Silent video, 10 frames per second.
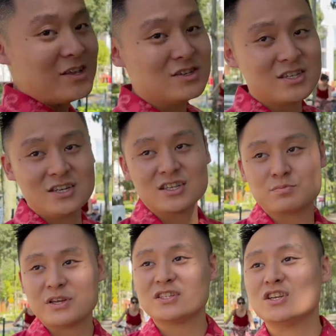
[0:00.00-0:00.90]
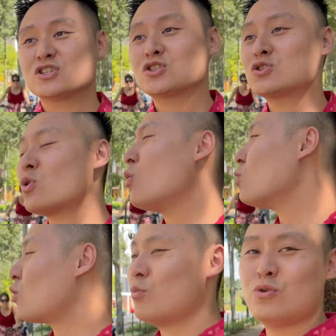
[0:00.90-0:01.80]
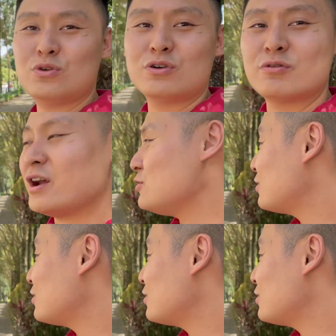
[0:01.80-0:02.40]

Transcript: you see, this place is so communal, right? You